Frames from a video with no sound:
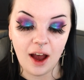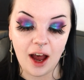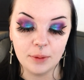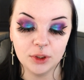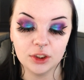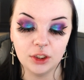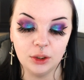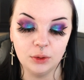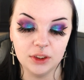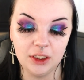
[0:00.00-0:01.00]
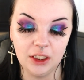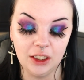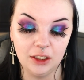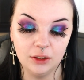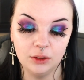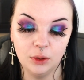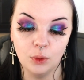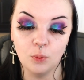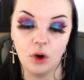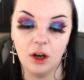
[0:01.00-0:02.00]
I'm just going to use the
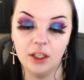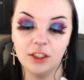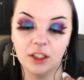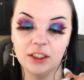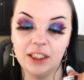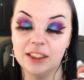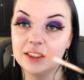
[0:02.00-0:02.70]
wand on the